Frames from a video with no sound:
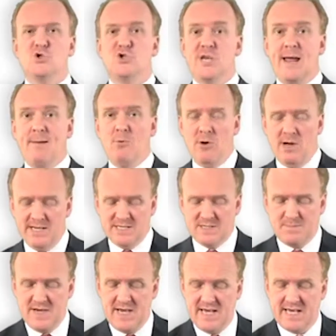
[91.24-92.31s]
Generally
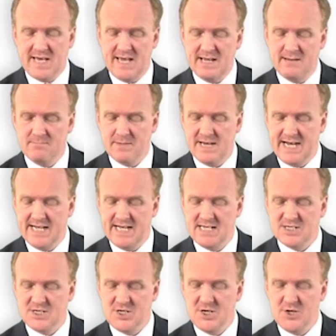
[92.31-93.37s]
speaking, it
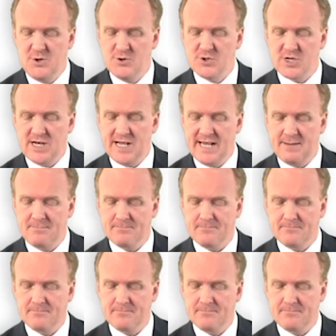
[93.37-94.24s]
is usually